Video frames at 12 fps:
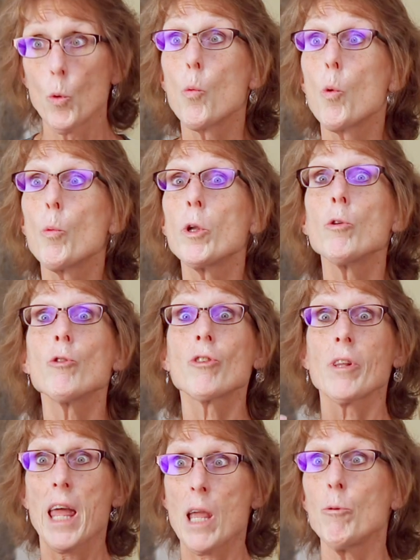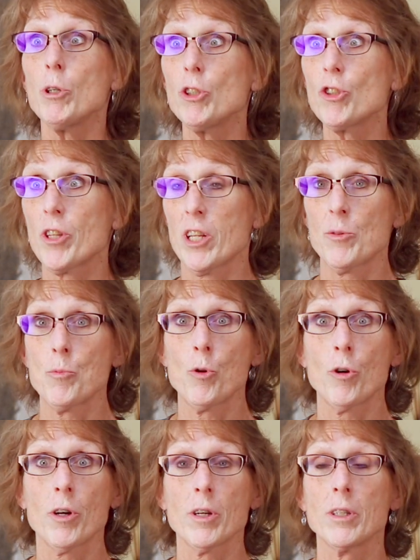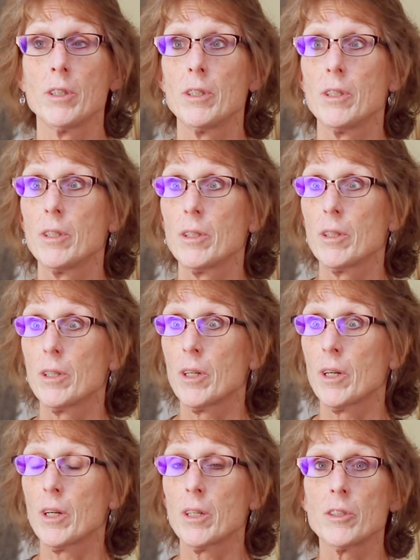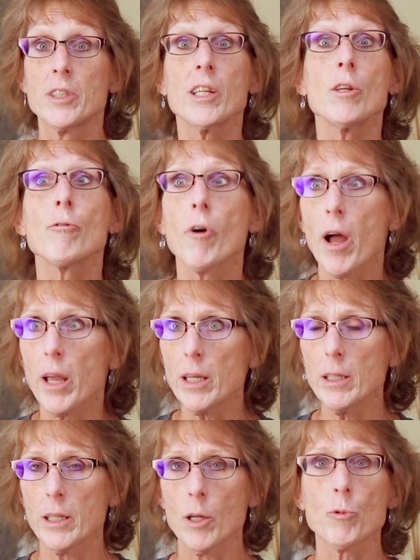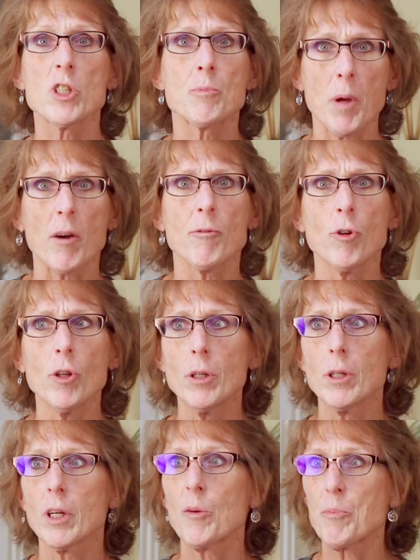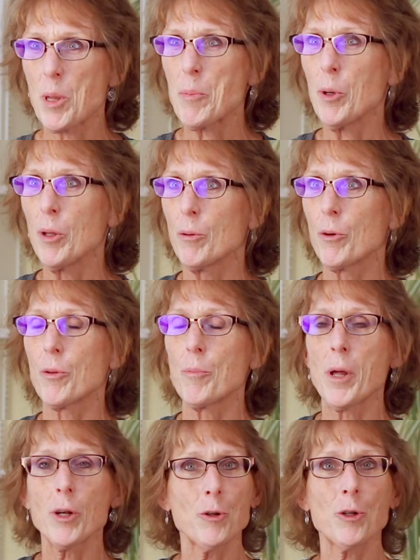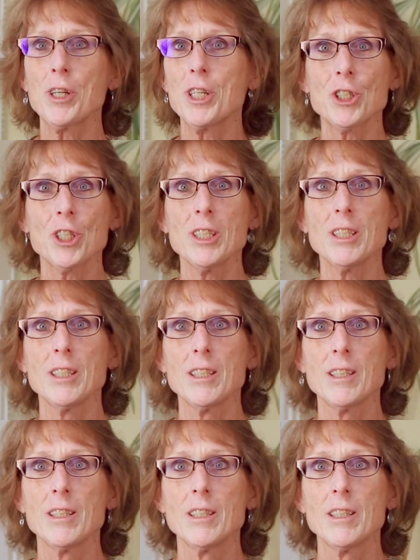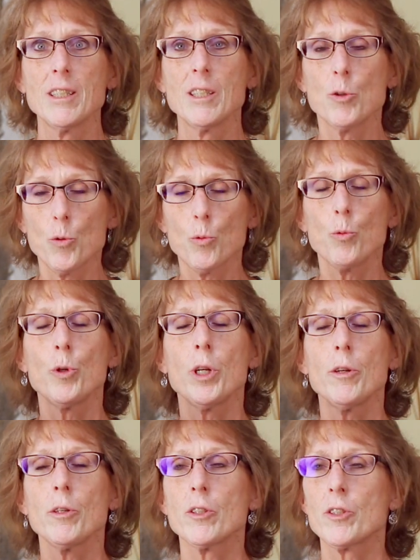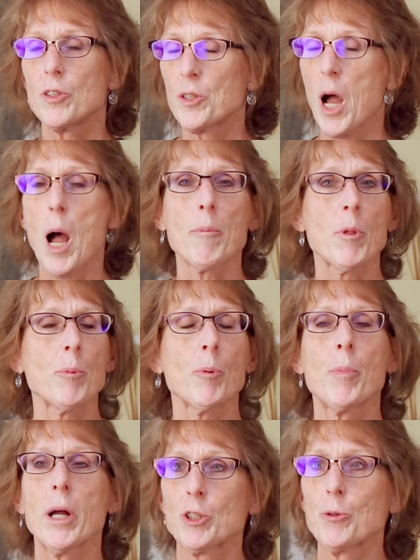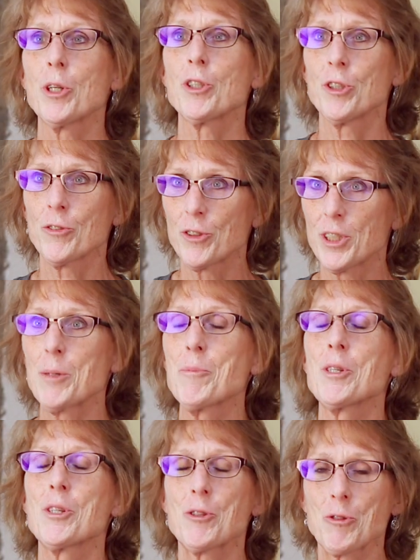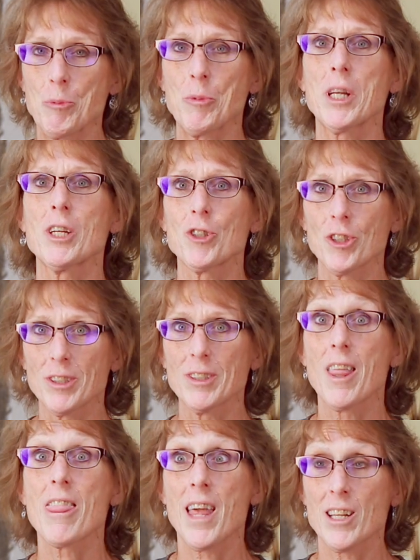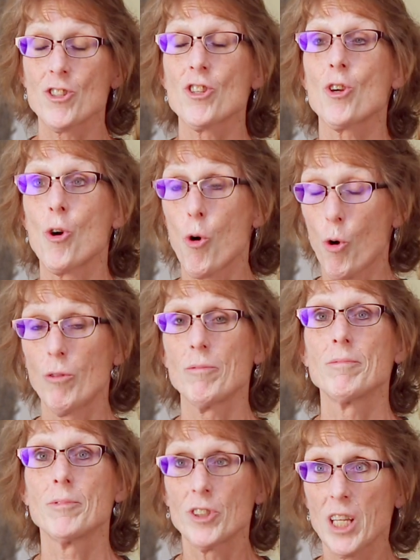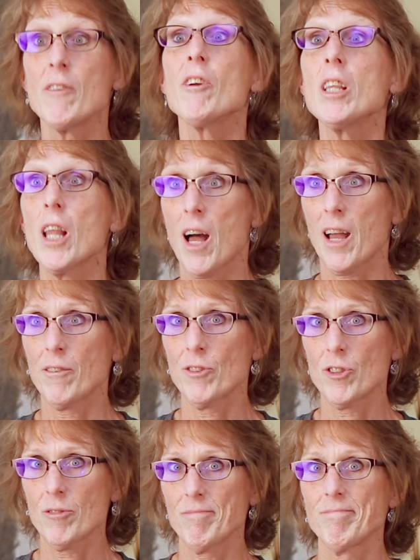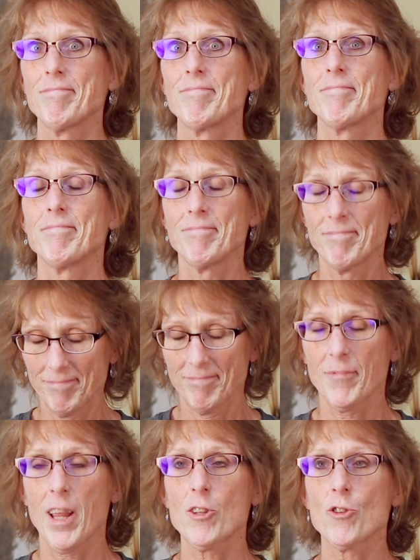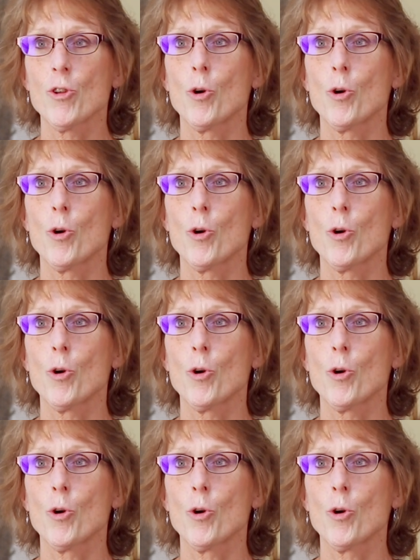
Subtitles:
When we use language that's more dignifying and respectful of people with a medical condition, we stop the perpetuation of stigma and discrimination. That's the goal. Saving lives, that's the